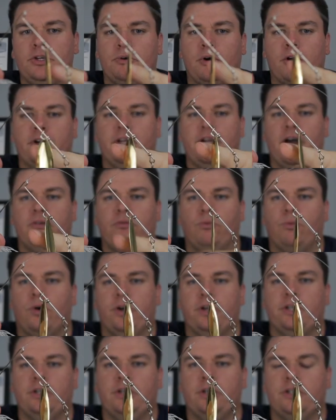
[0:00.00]
you already have
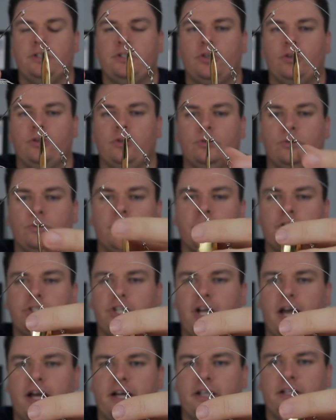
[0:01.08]
one, two
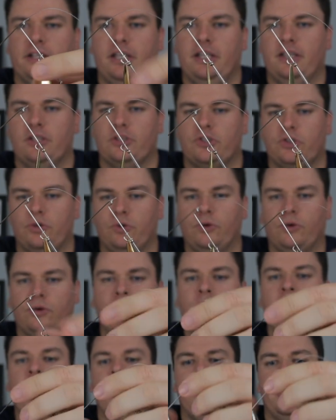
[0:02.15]
shad in the
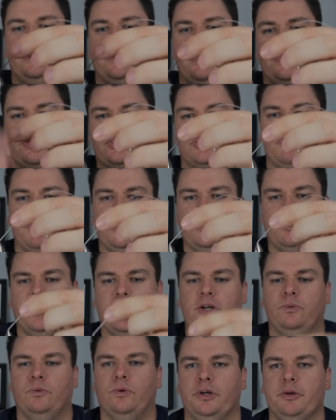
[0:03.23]
school, and then the
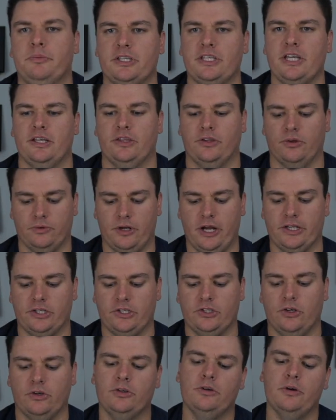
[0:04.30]
spinnerbait will imitate the rest.
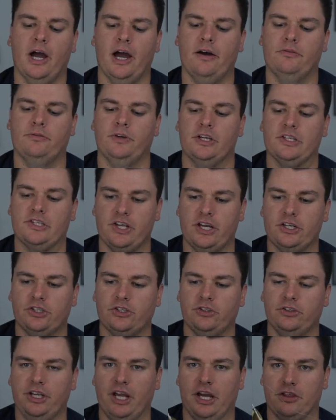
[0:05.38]
So you have
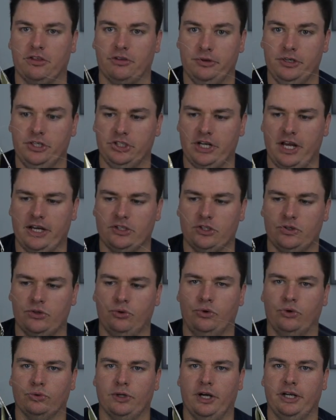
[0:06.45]
essentially a three shad
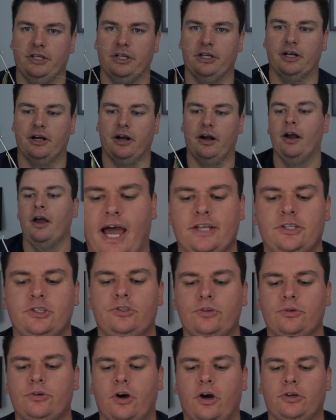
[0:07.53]
school right here. I
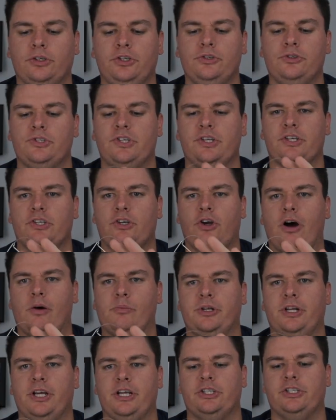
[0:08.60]
do not use this
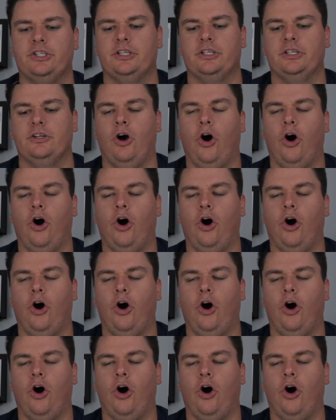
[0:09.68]
combination